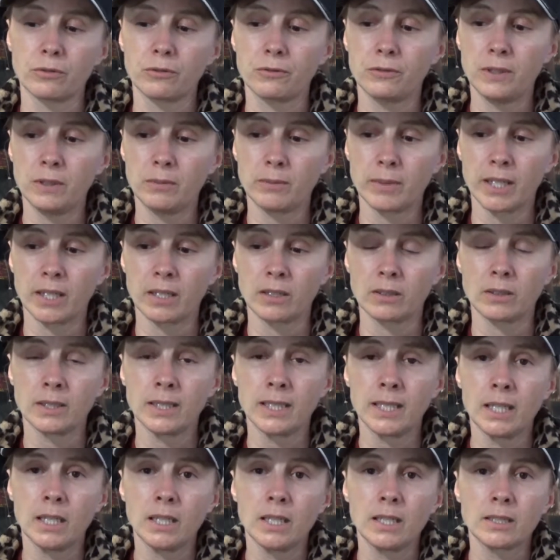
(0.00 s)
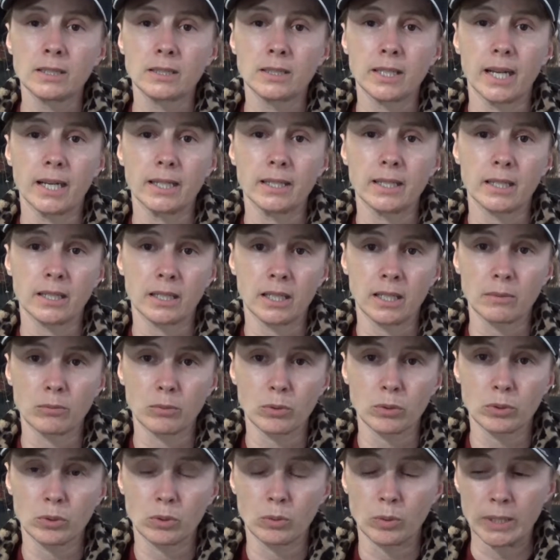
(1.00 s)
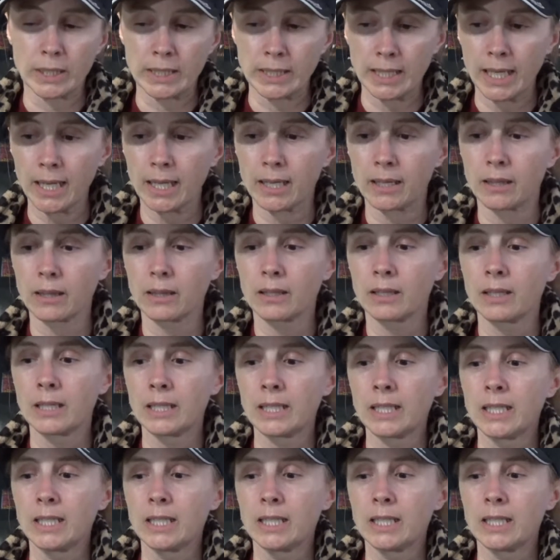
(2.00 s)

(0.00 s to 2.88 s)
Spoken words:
female, died on April 28th.